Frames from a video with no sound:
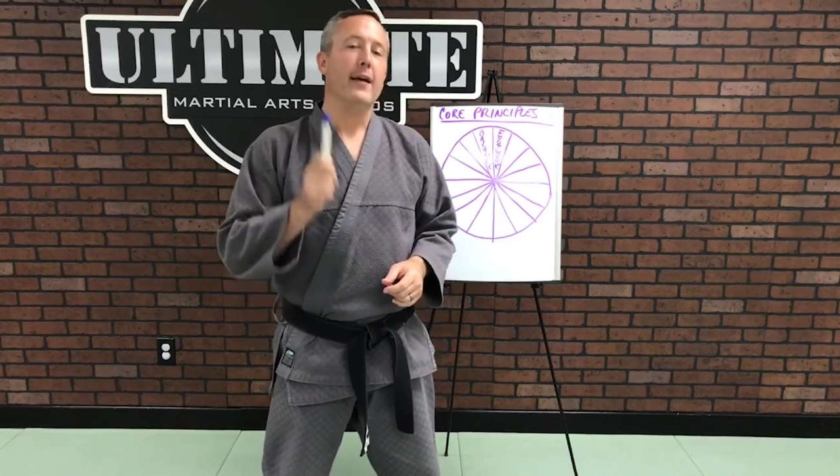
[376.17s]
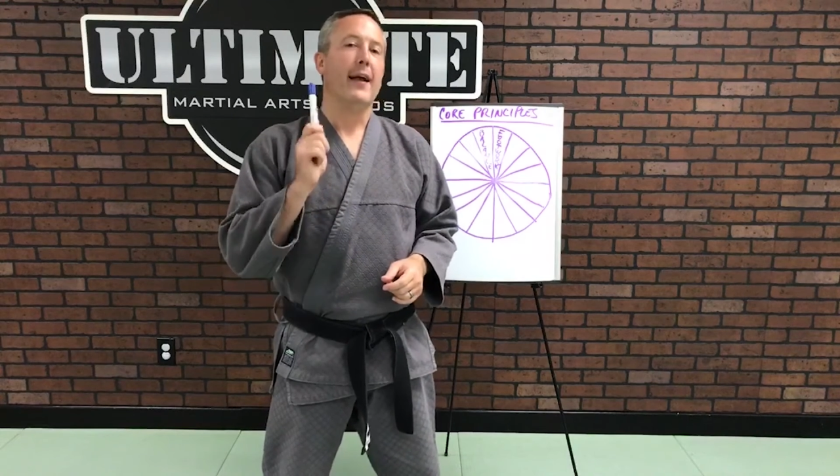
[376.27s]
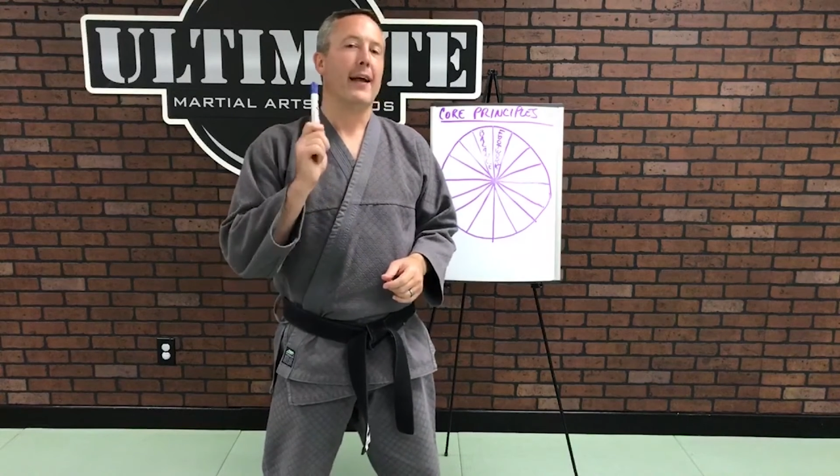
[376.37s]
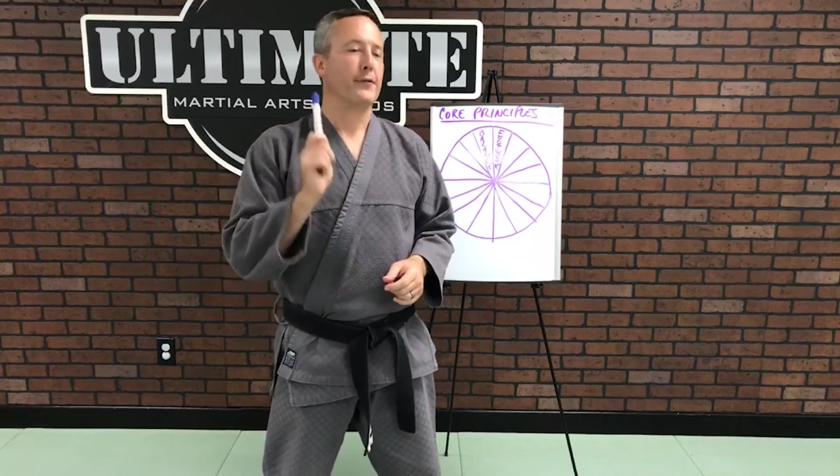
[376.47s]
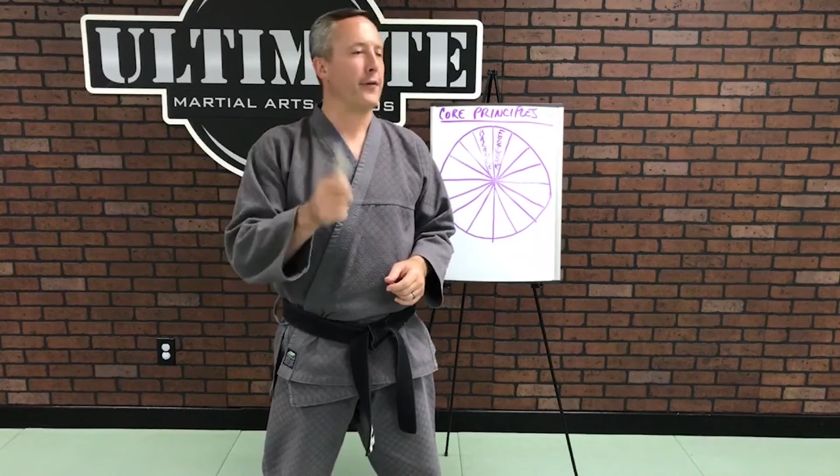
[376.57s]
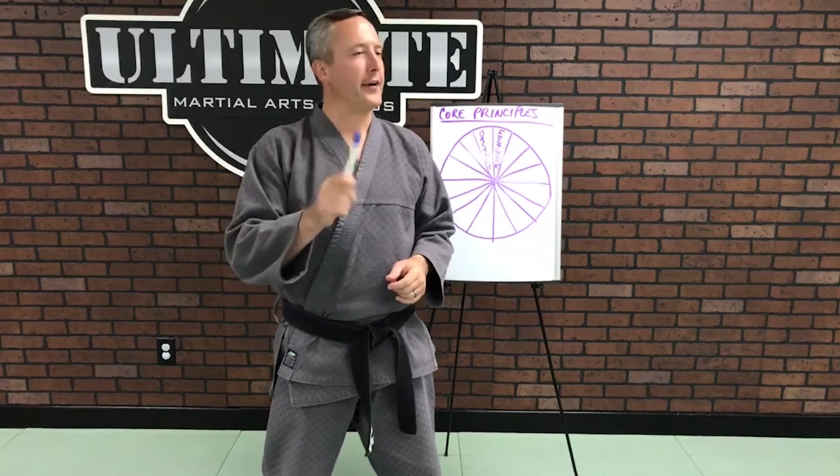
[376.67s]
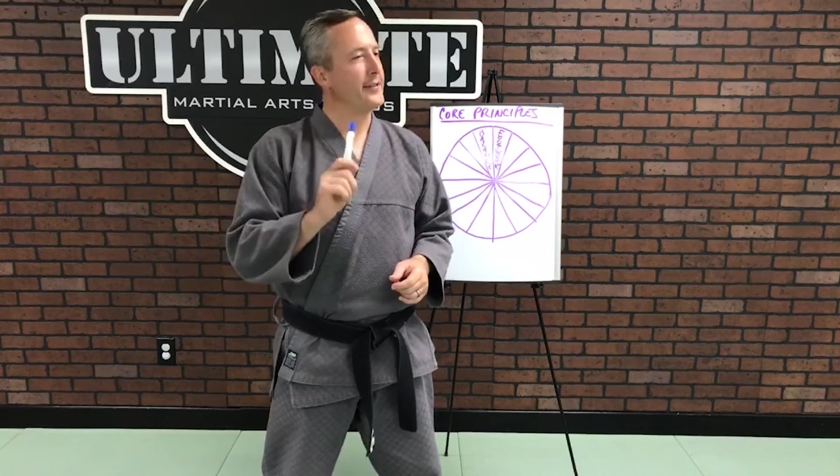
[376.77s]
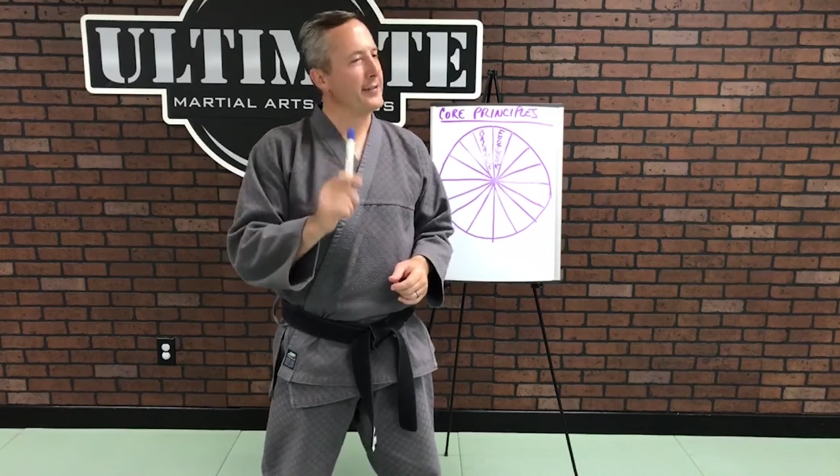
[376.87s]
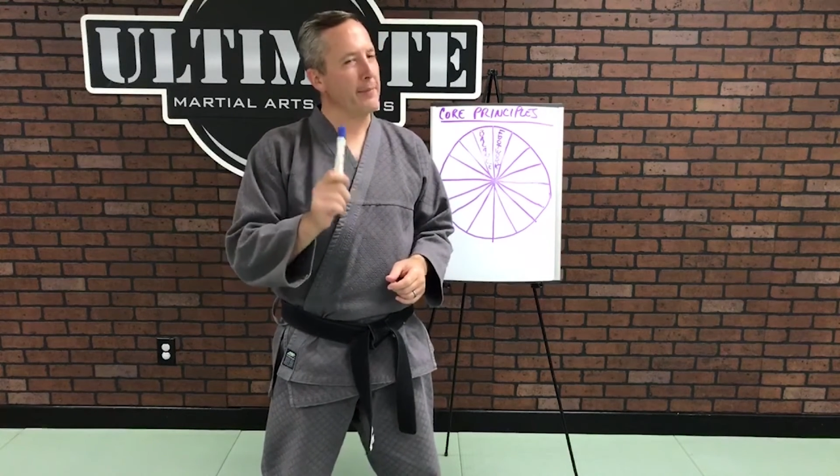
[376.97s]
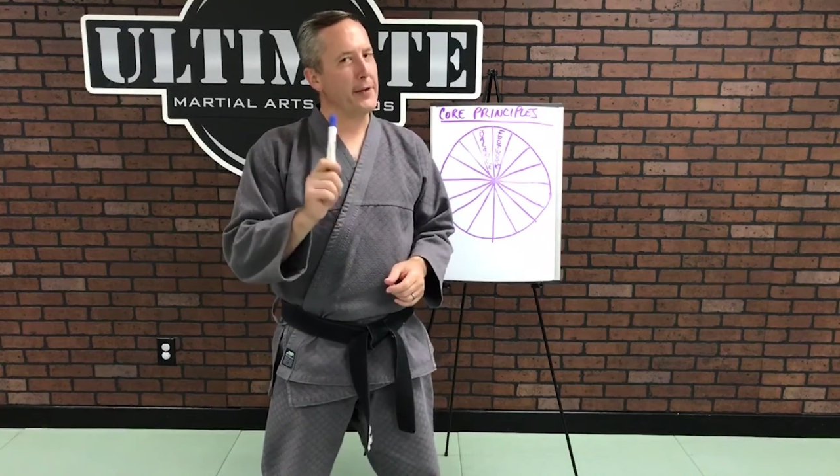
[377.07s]
And it's funny,
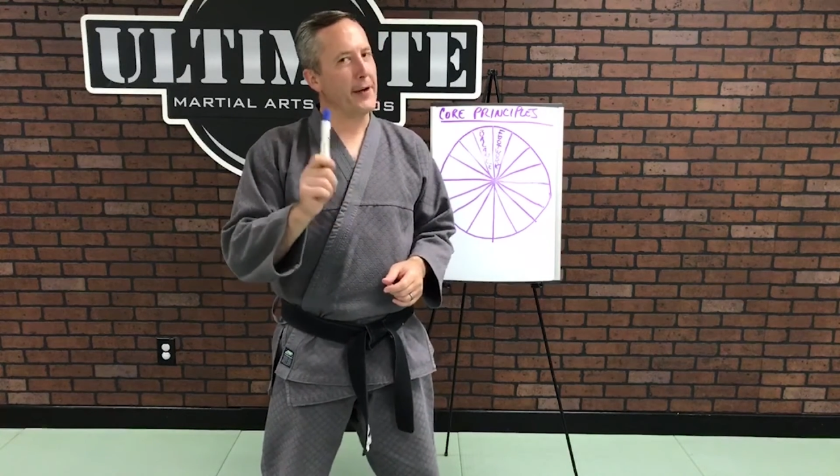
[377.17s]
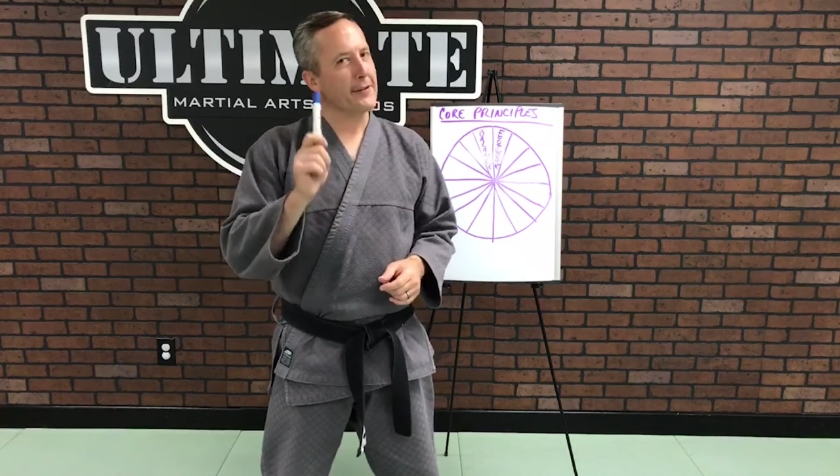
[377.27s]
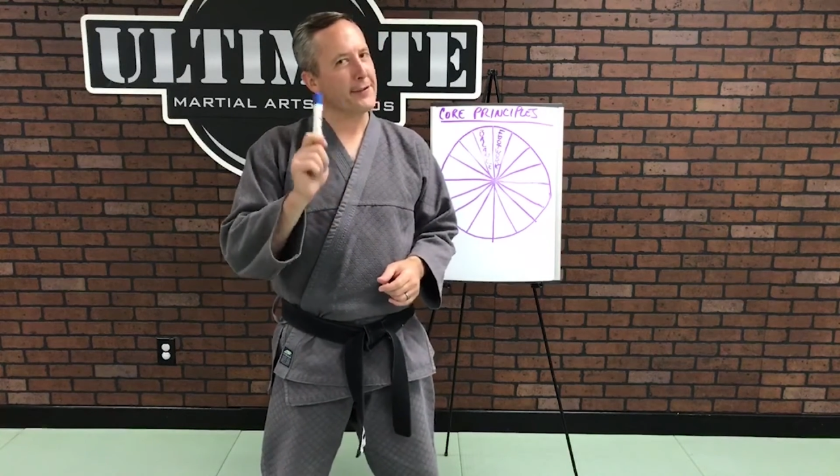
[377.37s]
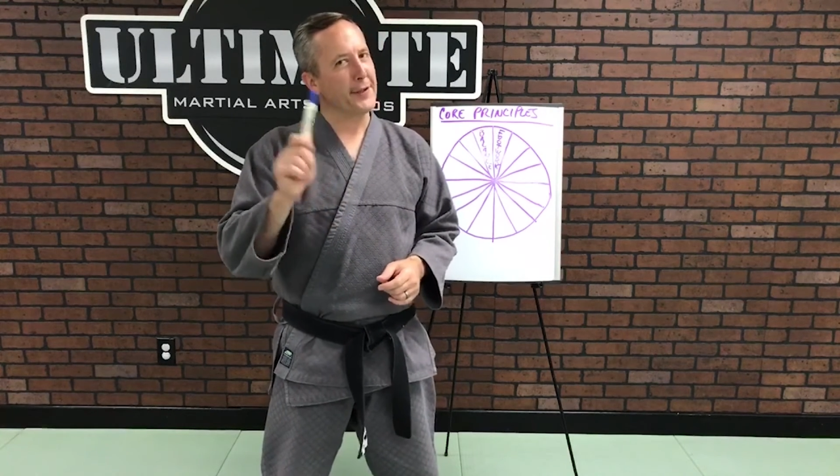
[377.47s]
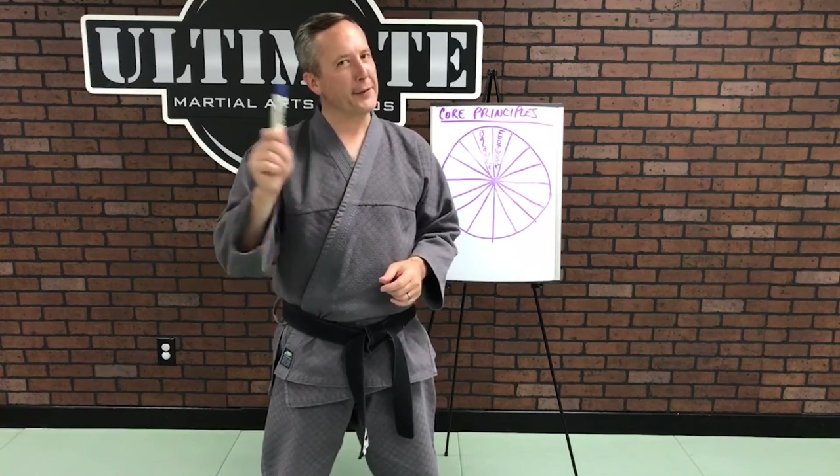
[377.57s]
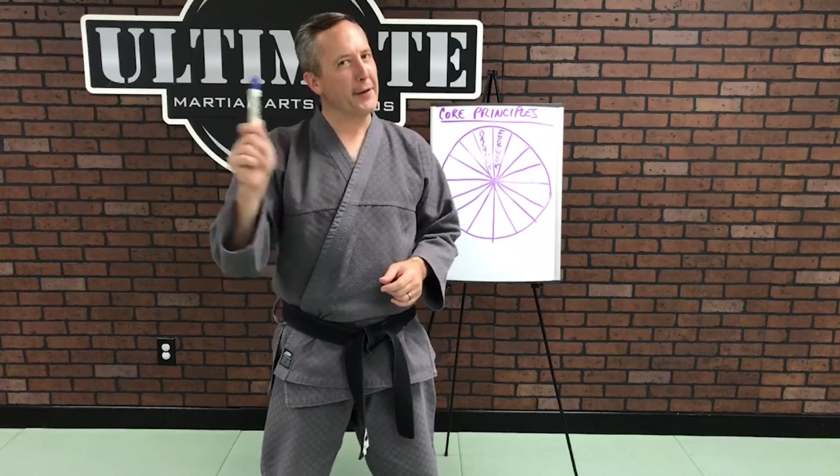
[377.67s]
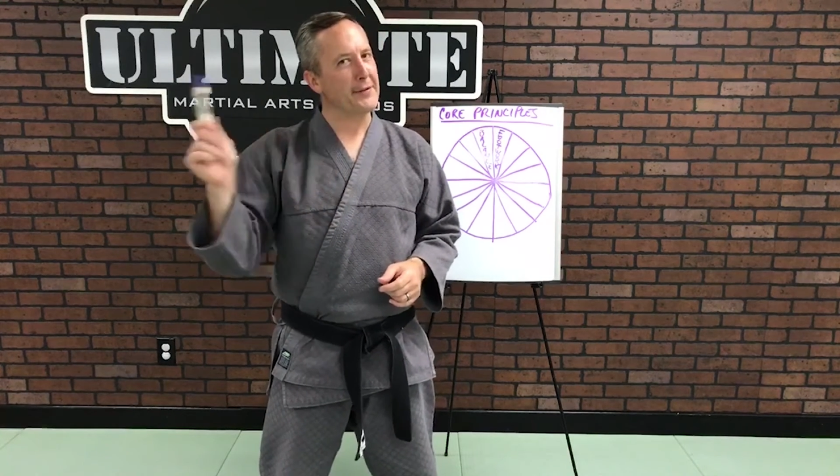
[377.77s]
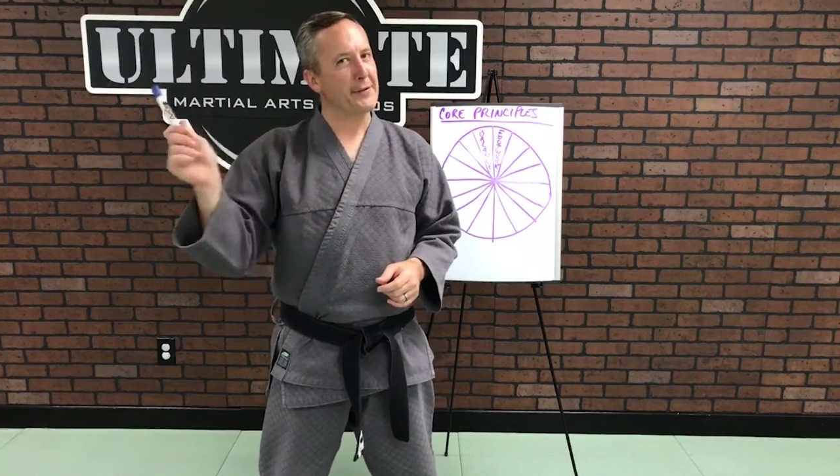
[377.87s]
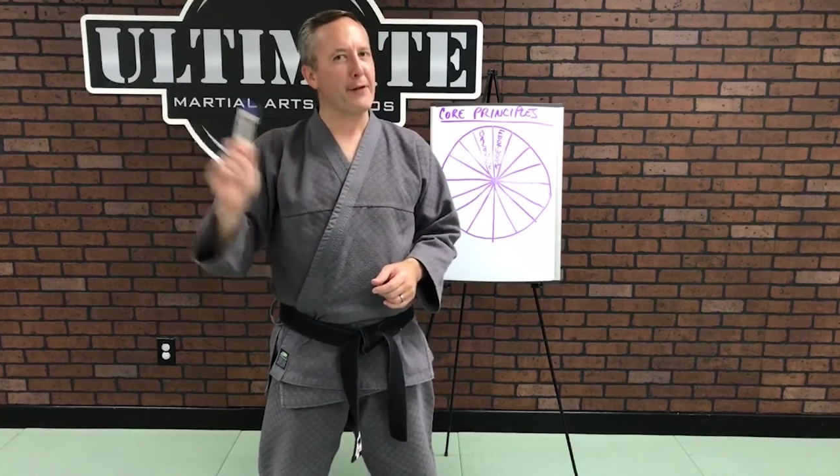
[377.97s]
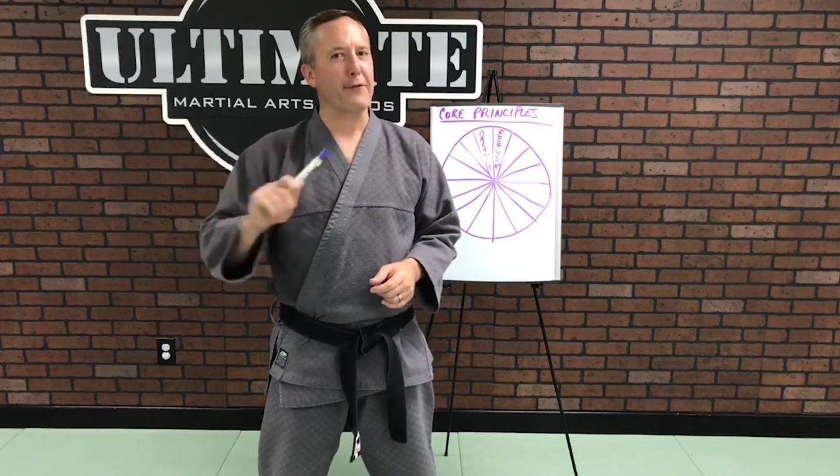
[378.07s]
some of you guys are into
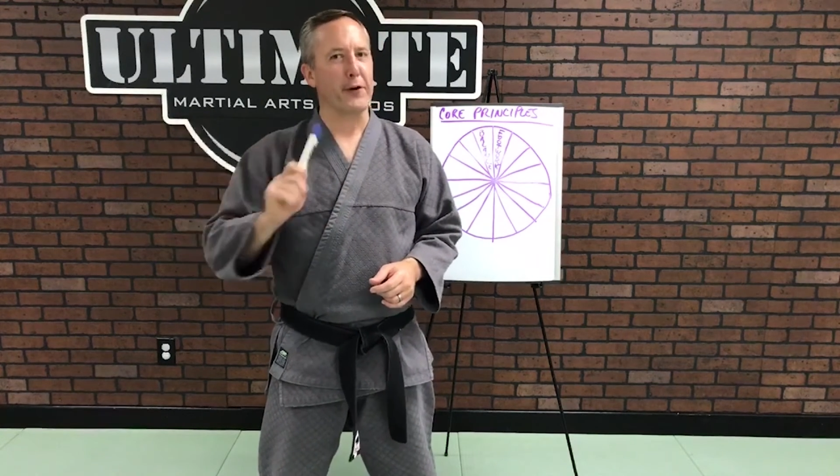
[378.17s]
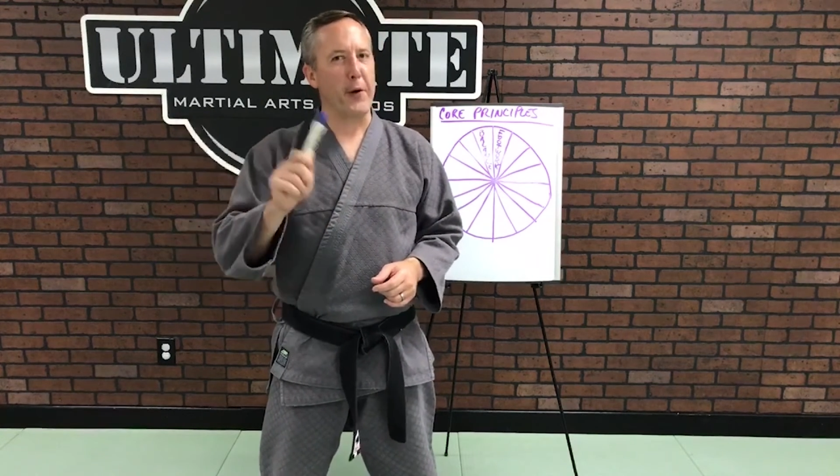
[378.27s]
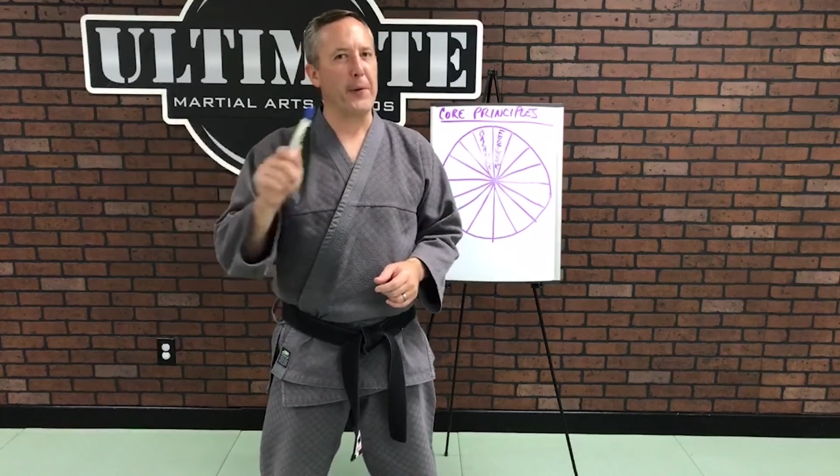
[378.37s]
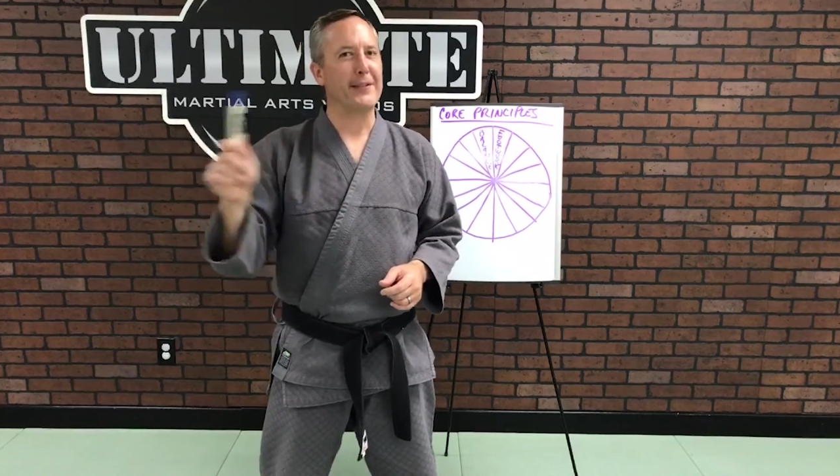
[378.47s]
crest off or going